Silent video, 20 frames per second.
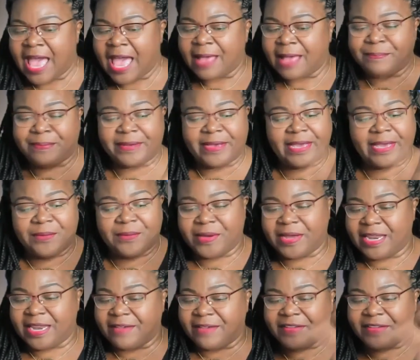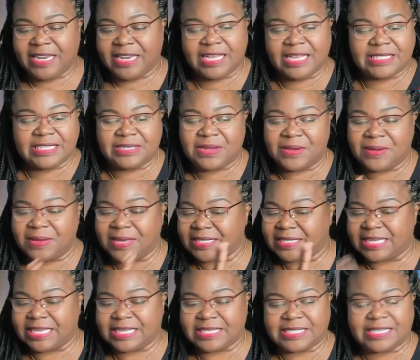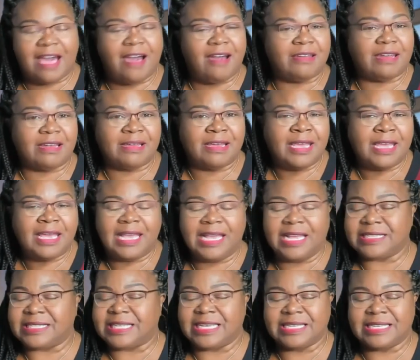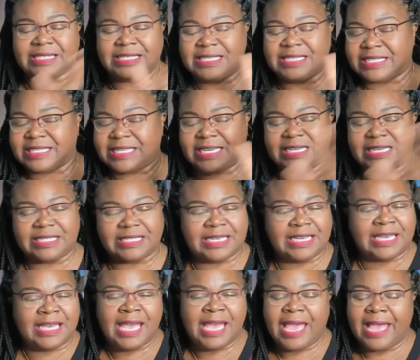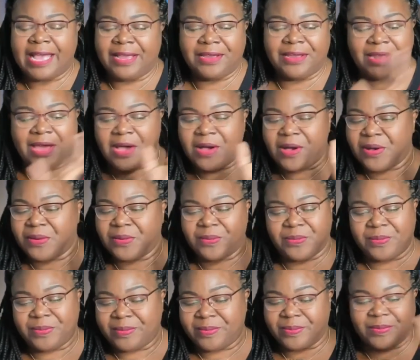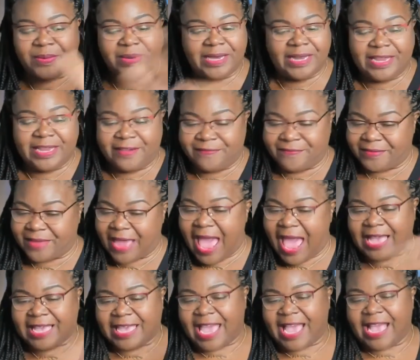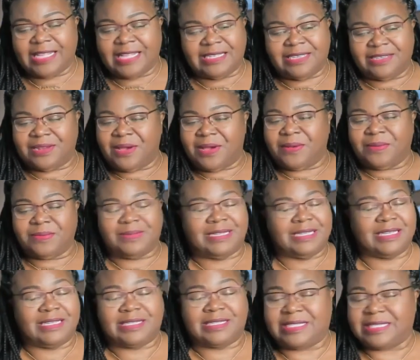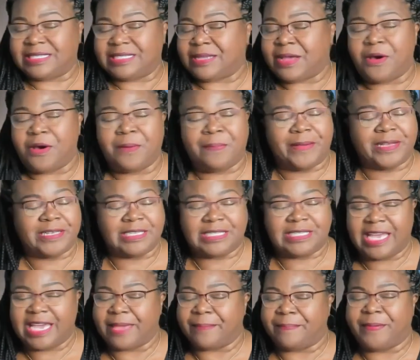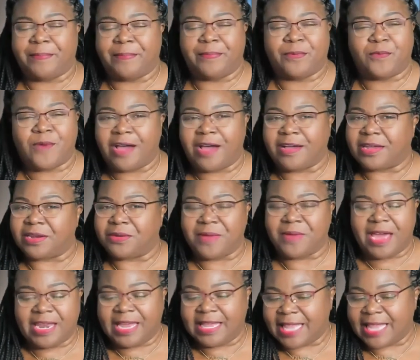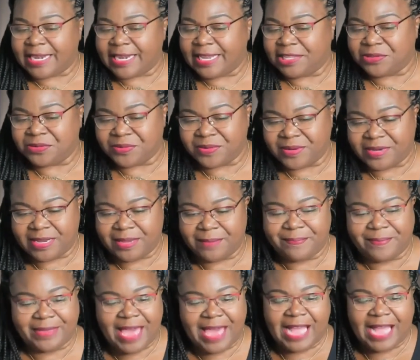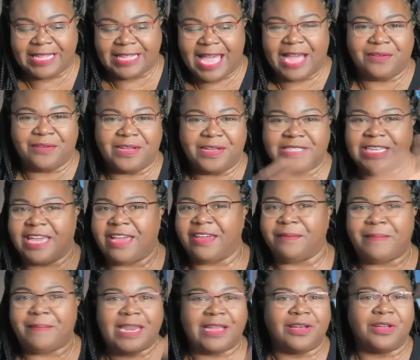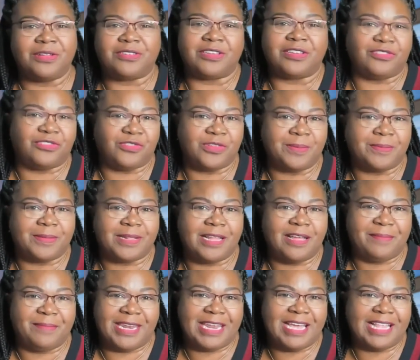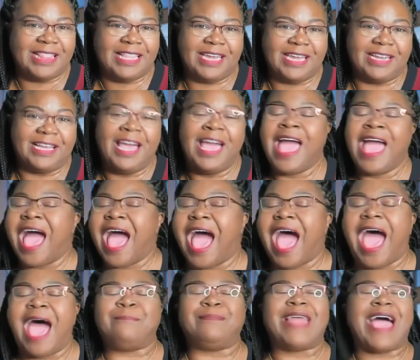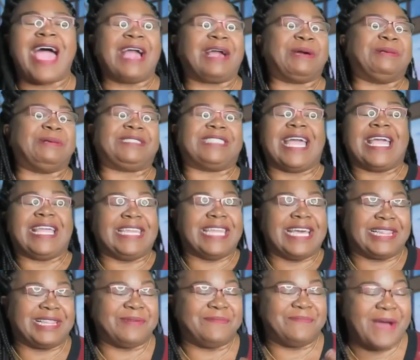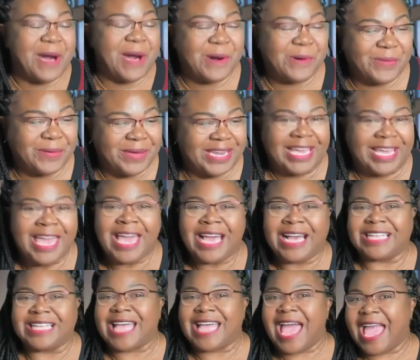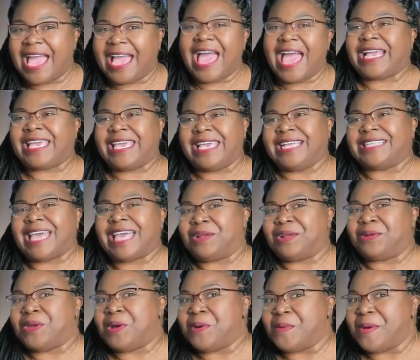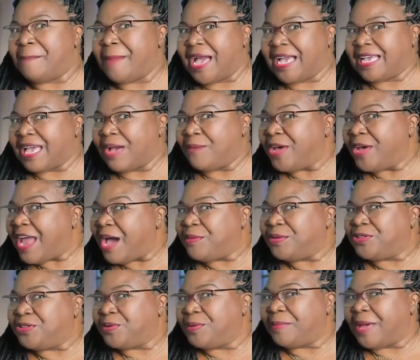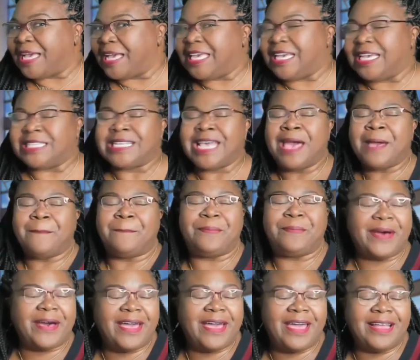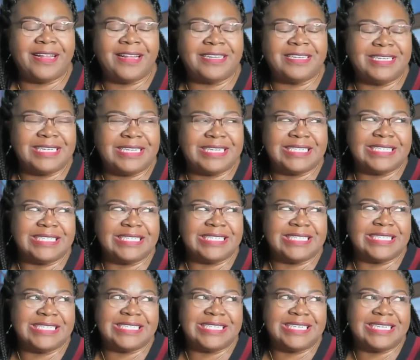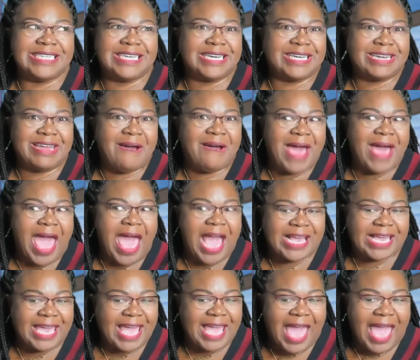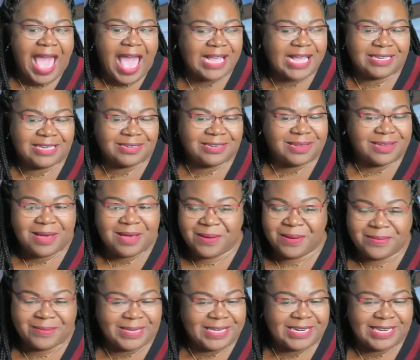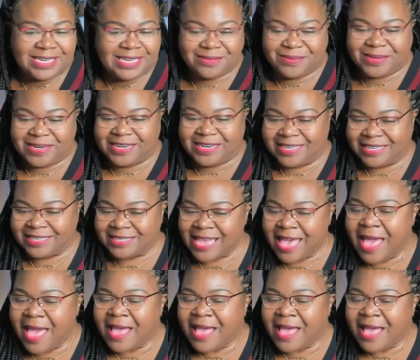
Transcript: But whatever it is, it's his daughter. It's his decision. Whatever. I can't, it's just a whole bunch of naked people walking around. Ain't like they doing that. But I digress. Everybody go to the strip club in Atlanta. I'm not going to say nothing wrong with it because I ain't got kids. I don't know what I would do with my kids. But I can't, it is what it is.